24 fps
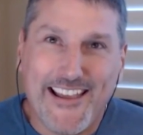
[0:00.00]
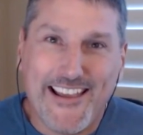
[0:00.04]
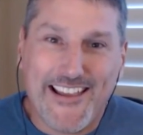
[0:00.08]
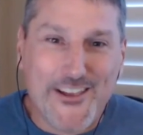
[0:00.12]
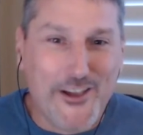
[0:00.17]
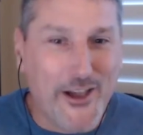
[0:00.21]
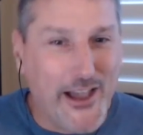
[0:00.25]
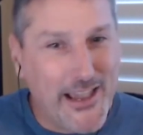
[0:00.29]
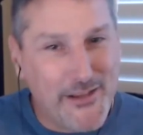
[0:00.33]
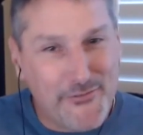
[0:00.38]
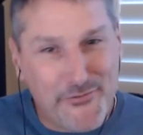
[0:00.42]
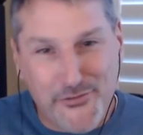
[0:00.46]

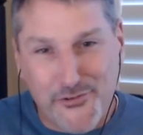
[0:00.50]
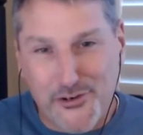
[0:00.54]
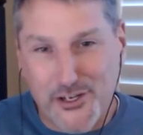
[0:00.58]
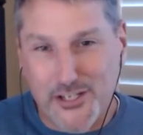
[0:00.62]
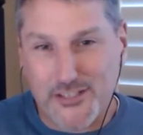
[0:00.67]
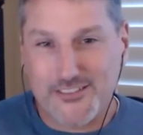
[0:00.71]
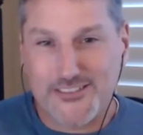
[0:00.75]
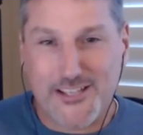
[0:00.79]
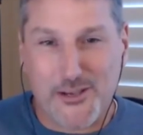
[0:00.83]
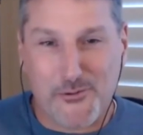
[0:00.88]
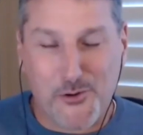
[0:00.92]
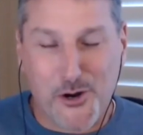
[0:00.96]
I had
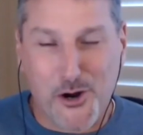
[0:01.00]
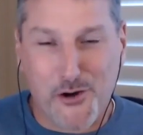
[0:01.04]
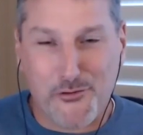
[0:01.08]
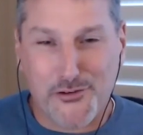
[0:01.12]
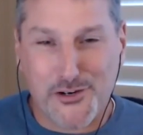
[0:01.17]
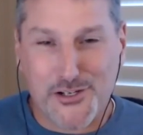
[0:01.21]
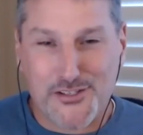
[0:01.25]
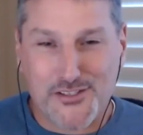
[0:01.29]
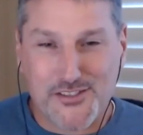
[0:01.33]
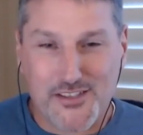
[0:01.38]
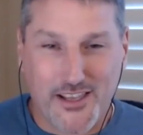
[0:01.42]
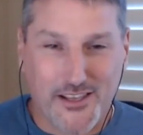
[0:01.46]
friends that were
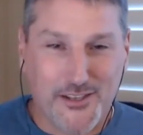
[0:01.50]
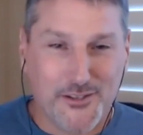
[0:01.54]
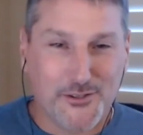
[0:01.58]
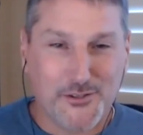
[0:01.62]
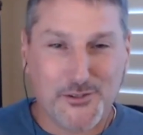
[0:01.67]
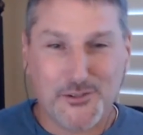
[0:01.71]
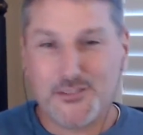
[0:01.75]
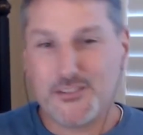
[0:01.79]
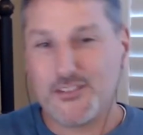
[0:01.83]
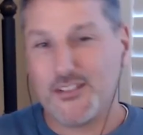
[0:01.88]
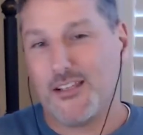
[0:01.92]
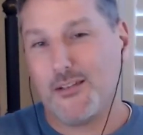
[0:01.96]
over in
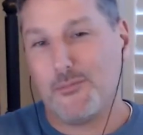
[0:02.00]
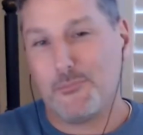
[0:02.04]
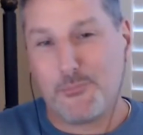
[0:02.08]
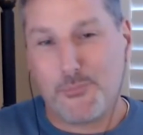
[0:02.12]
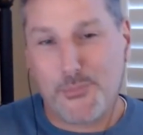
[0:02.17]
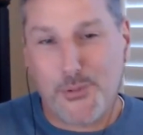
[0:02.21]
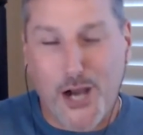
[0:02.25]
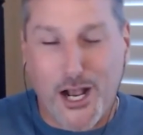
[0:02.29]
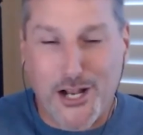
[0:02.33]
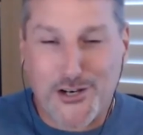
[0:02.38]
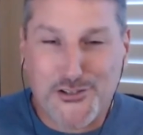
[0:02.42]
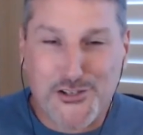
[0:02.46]
sales and
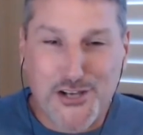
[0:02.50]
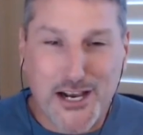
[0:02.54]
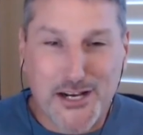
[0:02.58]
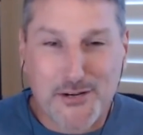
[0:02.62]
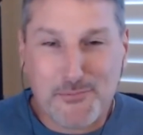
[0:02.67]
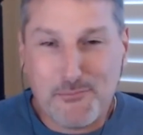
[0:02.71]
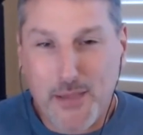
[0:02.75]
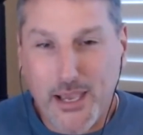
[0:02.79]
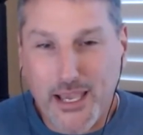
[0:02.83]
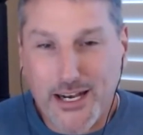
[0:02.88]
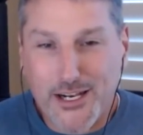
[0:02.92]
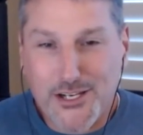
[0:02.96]

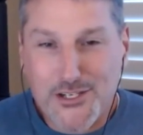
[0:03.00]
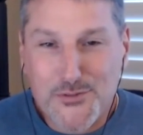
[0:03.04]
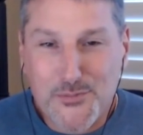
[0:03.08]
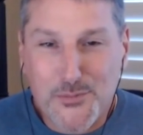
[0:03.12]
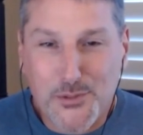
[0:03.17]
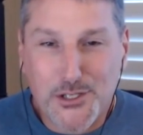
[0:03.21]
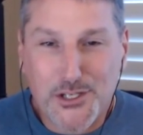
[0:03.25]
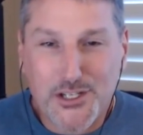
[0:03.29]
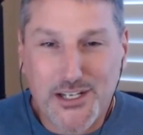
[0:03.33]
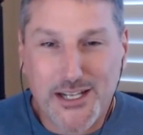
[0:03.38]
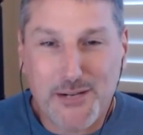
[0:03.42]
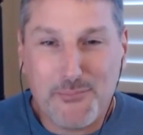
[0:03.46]
project
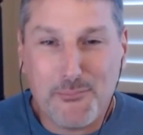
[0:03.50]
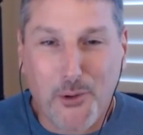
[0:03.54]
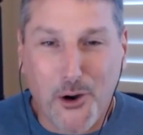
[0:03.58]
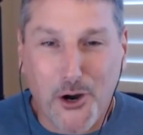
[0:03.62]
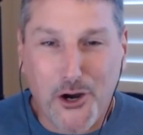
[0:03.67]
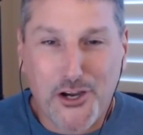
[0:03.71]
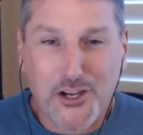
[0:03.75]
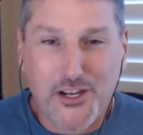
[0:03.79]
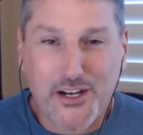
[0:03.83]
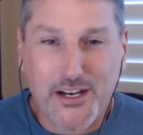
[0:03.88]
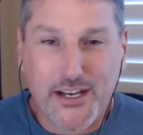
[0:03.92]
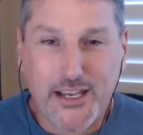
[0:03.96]
management and
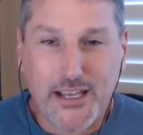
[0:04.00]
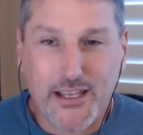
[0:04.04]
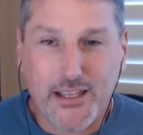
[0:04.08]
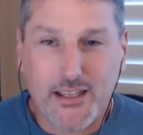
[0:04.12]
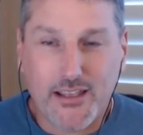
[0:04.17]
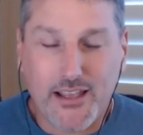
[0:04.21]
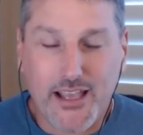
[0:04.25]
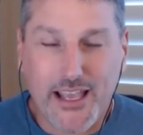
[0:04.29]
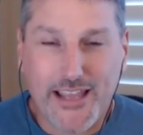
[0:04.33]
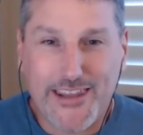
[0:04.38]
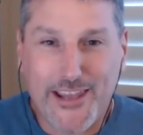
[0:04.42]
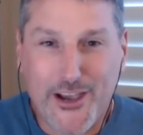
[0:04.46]

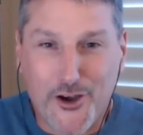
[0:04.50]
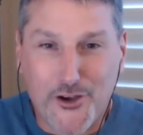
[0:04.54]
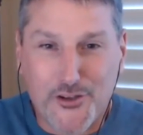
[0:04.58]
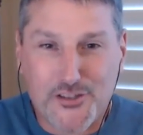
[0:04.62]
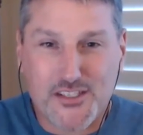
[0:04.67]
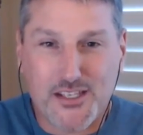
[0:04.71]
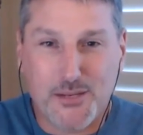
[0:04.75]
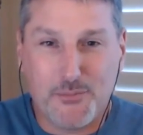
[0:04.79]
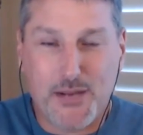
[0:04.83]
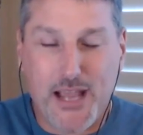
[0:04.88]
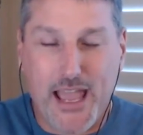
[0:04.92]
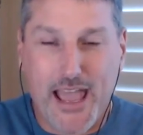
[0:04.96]
marketing, and they all
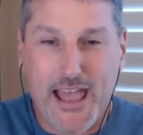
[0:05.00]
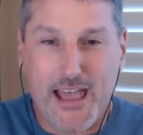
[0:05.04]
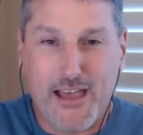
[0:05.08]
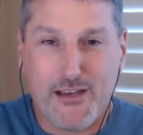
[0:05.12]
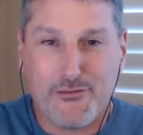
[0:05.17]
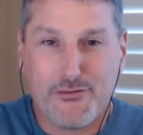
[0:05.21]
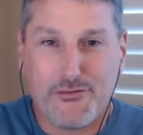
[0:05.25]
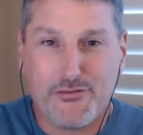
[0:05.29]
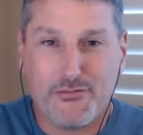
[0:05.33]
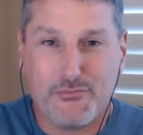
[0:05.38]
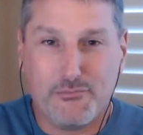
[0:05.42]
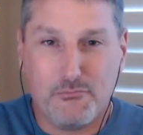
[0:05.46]
seemed to
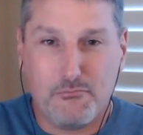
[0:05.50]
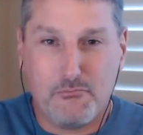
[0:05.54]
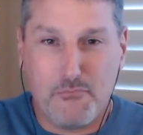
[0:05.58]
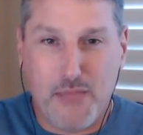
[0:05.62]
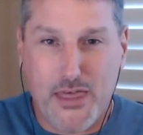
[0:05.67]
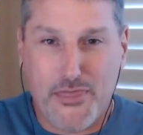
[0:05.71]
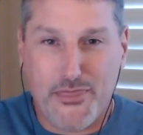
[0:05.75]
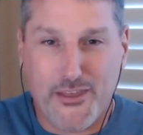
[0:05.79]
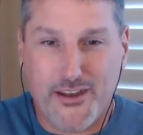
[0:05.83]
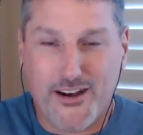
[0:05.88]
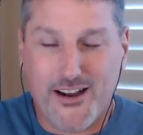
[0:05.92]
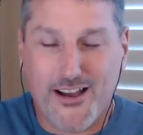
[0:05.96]
have
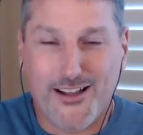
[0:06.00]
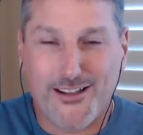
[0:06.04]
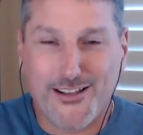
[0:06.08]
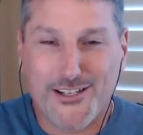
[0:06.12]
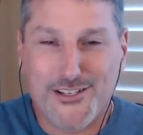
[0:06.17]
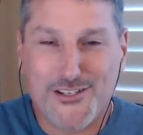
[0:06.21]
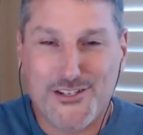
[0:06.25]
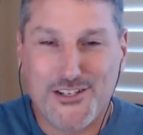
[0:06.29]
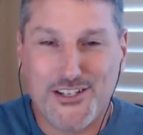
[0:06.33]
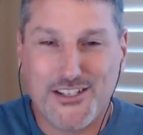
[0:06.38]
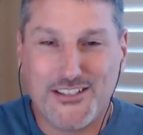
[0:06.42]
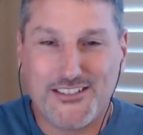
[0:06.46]

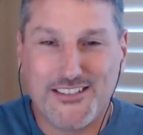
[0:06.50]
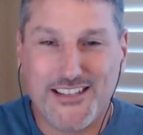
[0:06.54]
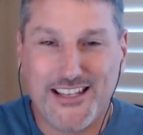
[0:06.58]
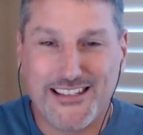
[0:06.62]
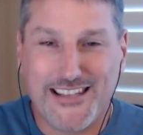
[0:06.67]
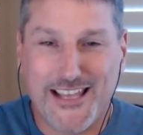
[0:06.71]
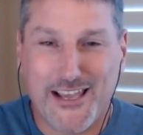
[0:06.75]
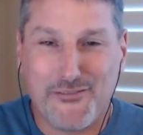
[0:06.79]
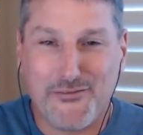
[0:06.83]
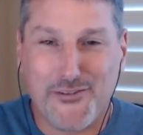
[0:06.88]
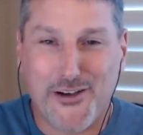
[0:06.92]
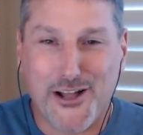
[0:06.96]
methodologies
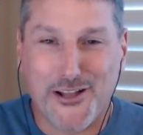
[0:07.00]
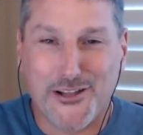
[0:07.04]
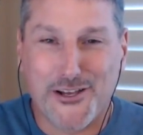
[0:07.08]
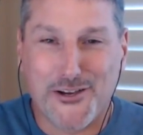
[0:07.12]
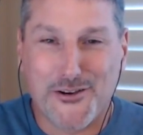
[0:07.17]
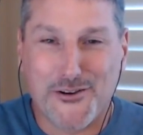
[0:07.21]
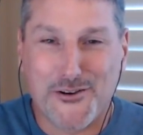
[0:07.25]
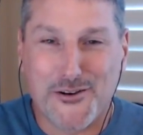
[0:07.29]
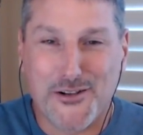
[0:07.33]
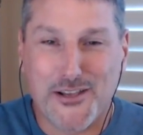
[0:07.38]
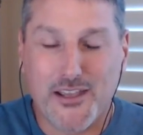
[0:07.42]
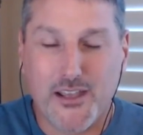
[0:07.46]
that they
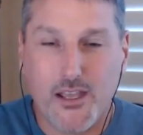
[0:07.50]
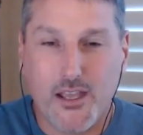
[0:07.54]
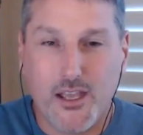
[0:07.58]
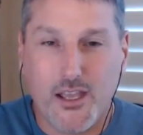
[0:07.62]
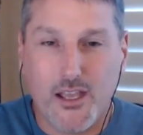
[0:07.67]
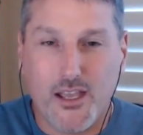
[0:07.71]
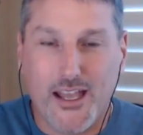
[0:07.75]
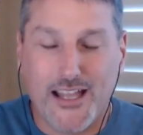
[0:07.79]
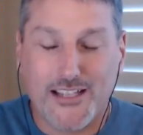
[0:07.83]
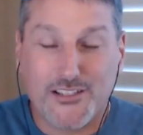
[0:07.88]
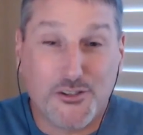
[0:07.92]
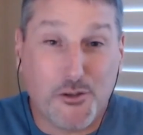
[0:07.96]
followed.
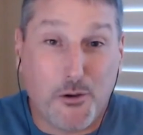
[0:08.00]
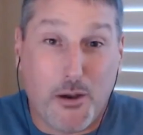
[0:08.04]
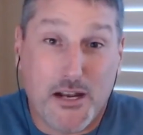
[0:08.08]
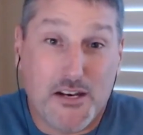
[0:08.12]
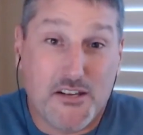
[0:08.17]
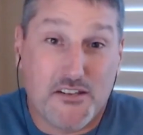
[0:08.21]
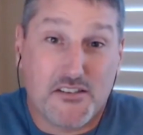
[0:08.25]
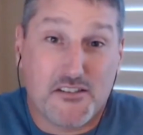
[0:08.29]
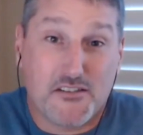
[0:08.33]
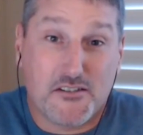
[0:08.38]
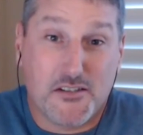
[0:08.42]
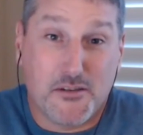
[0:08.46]
And so I
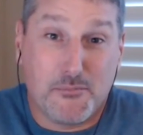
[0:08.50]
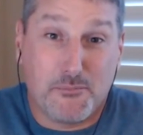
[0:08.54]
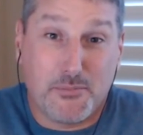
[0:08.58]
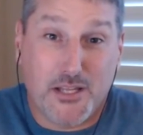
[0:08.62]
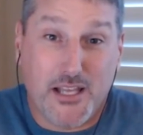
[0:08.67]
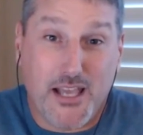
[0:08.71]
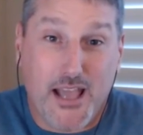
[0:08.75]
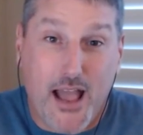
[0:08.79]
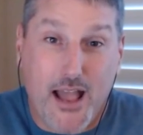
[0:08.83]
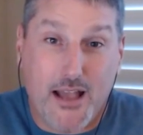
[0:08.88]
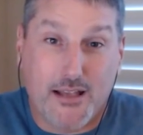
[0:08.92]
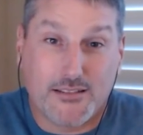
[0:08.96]
just
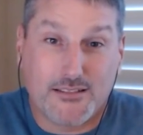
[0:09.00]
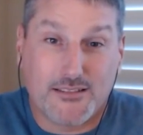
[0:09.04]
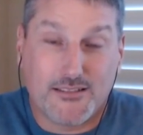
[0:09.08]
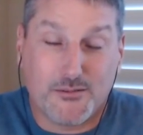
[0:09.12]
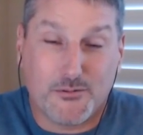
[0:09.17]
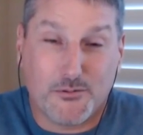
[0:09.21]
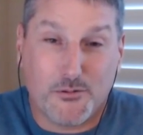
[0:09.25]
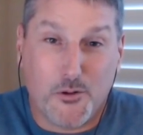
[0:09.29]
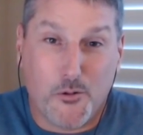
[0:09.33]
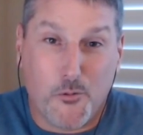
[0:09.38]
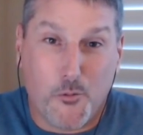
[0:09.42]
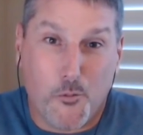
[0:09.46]
simply asked,
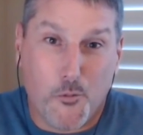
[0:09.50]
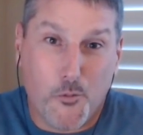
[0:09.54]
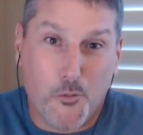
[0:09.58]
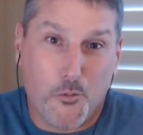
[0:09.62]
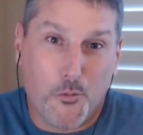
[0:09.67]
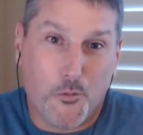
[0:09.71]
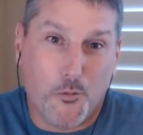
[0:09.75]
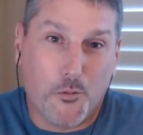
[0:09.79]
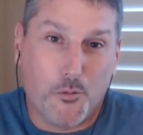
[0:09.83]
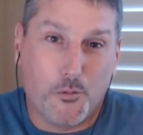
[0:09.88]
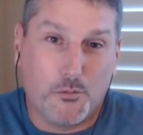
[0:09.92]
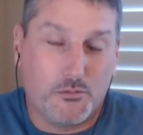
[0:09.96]

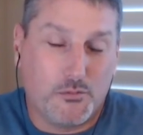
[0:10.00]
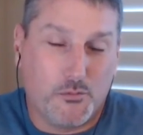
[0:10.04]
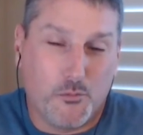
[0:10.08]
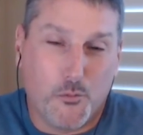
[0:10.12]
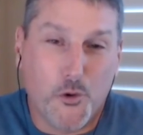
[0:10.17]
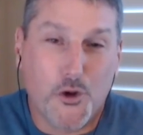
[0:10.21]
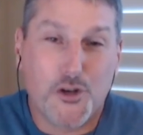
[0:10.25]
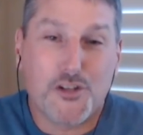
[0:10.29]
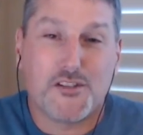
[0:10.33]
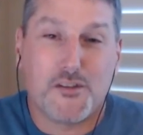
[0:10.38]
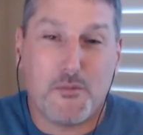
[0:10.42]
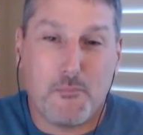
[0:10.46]

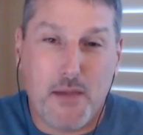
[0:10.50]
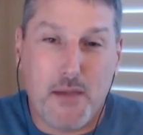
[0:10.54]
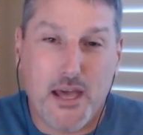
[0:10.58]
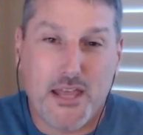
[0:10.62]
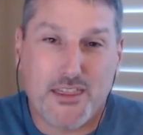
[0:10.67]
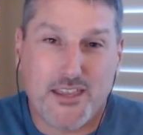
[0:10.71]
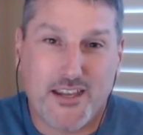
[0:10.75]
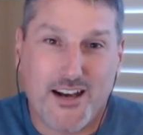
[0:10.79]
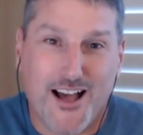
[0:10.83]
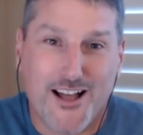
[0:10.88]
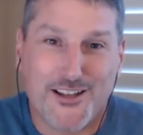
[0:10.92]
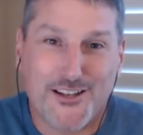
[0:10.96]
what does a
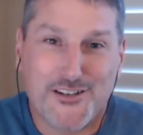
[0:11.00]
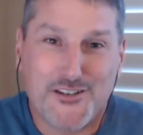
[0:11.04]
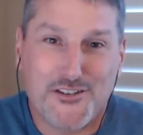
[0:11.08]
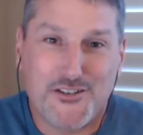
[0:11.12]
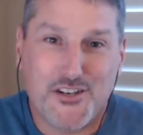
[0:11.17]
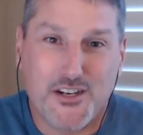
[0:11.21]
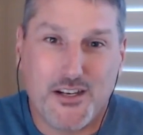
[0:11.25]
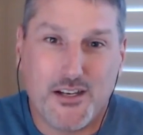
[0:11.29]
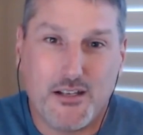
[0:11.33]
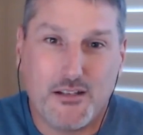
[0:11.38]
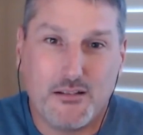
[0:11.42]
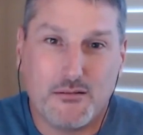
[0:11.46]

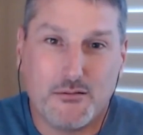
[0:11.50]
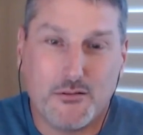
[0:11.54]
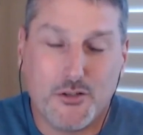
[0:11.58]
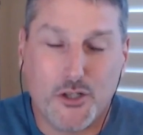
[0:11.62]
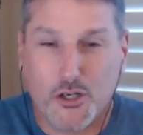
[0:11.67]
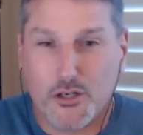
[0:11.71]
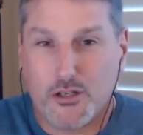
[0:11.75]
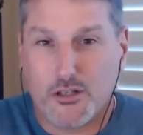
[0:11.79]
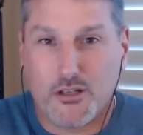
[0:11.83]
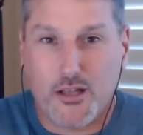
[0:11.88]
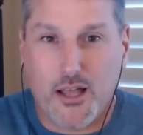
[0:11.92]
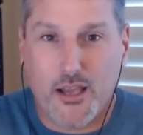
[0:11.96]
methodology
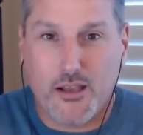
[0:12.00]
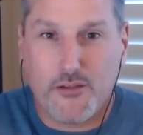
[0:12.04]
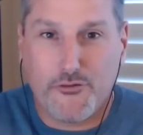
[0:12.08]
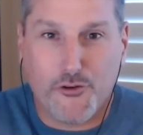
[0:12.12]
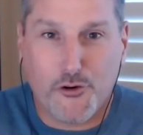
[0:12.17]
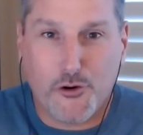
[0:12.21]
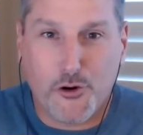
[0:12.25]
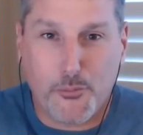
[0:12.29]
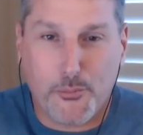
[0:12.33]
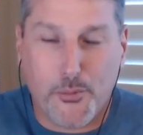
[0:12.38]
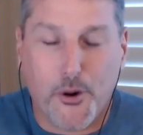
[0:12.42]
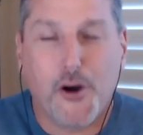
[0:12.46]
look like
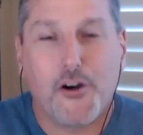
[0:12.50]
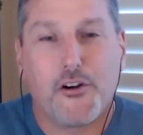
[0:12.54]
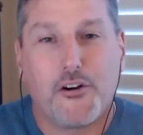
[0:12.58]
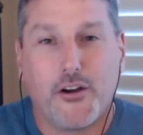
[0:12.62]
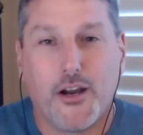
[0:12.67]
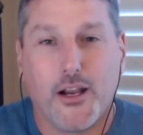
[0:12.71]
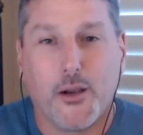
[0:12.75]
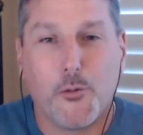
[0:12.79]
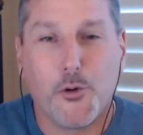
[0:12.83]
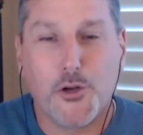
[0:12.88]
for partnering?